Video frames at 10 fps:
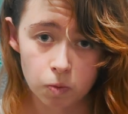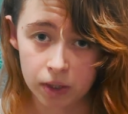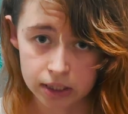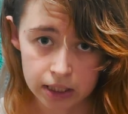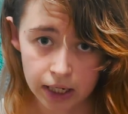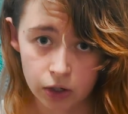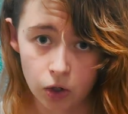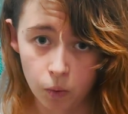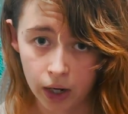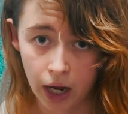months later
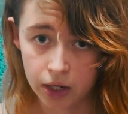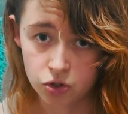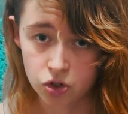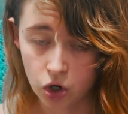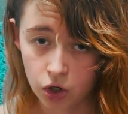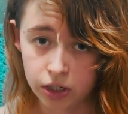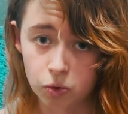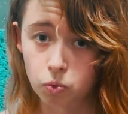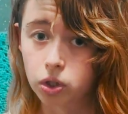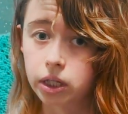when I started
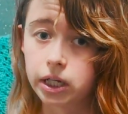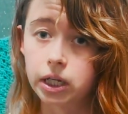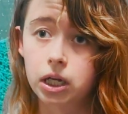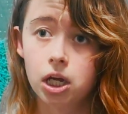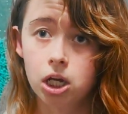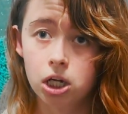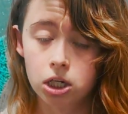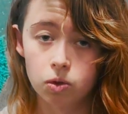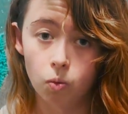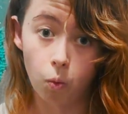really
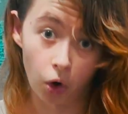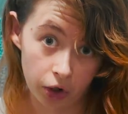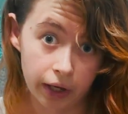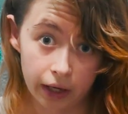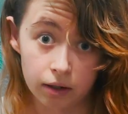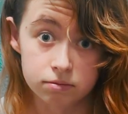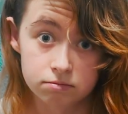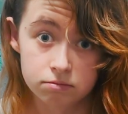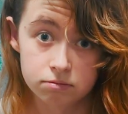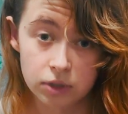working
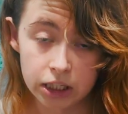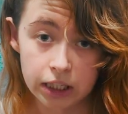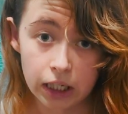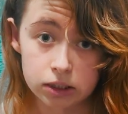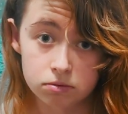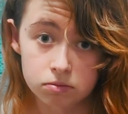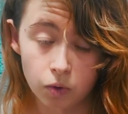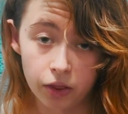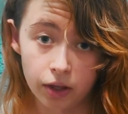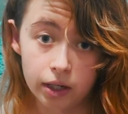again
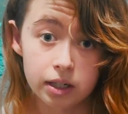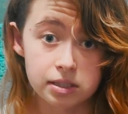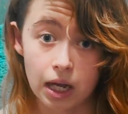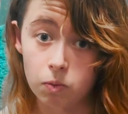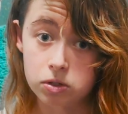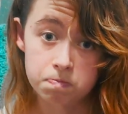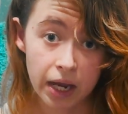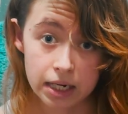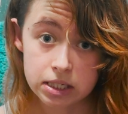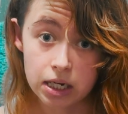with it, because I was
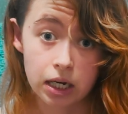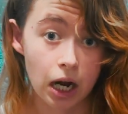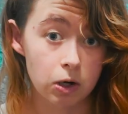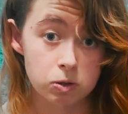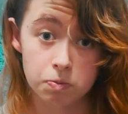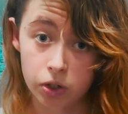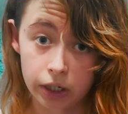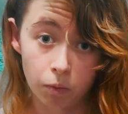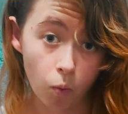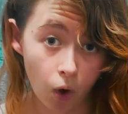painting, I was putting
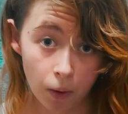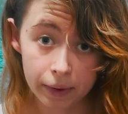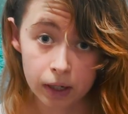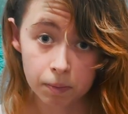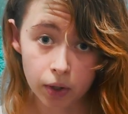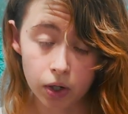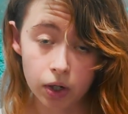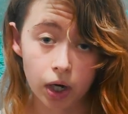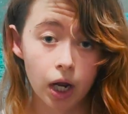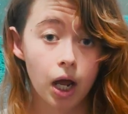up
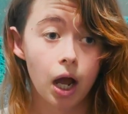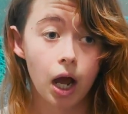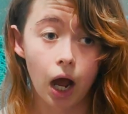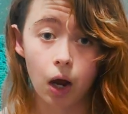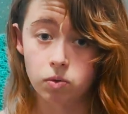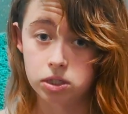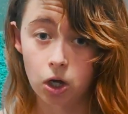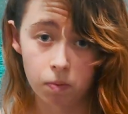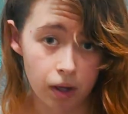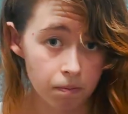wallpaper, I was
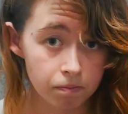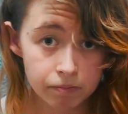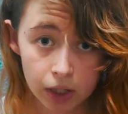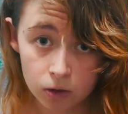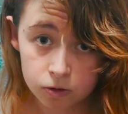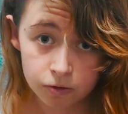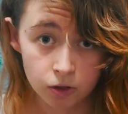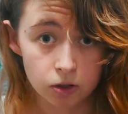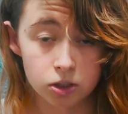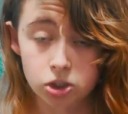helping build
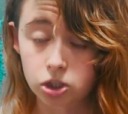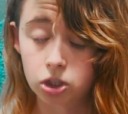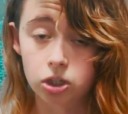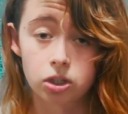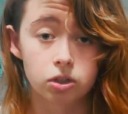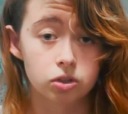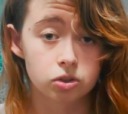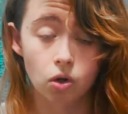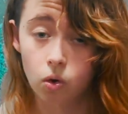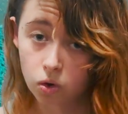furniture,
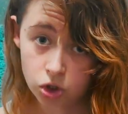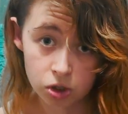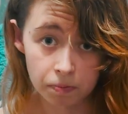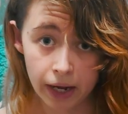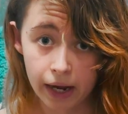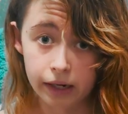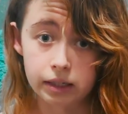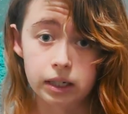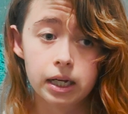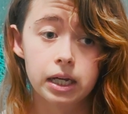the whole
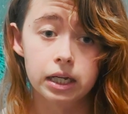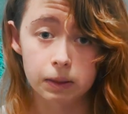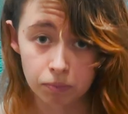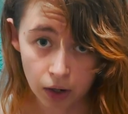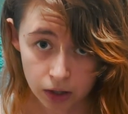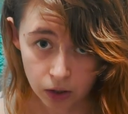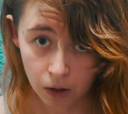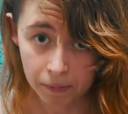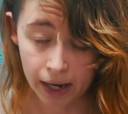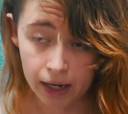shebang. It brought it all
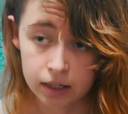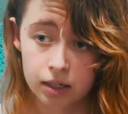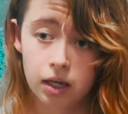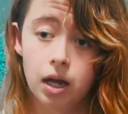back.